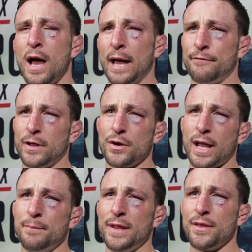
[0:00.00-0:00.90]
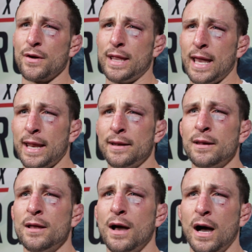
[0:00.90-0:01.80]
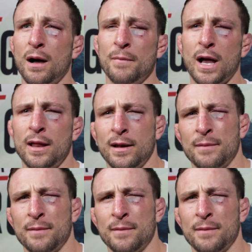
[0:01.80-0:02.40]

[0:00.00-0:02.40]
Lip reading: I figured I'd be there again, and